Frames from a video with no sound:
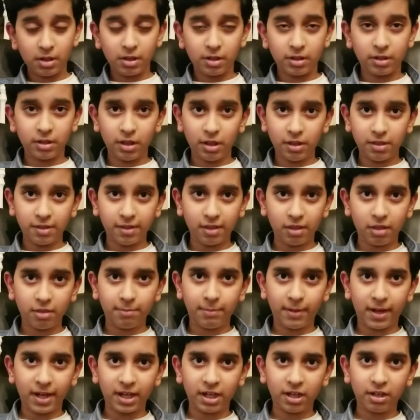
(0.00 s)
This
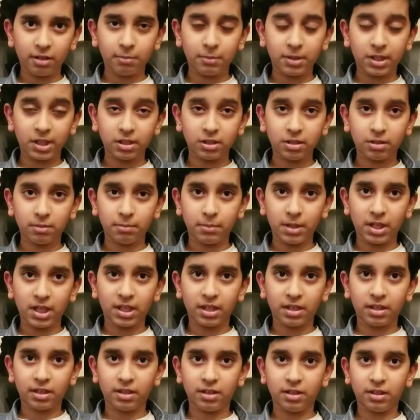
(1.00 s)
inspired me to
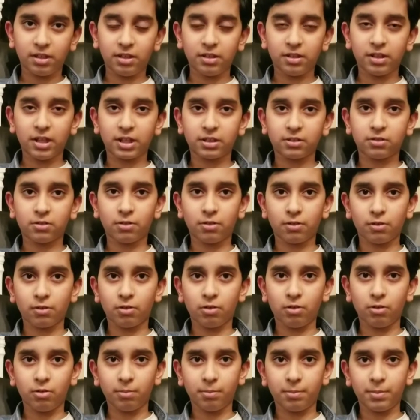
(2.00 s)
make an
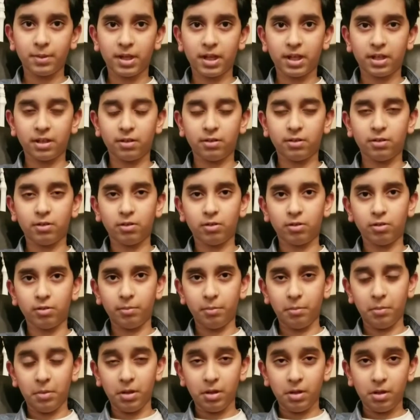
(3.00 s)
electroscope at home.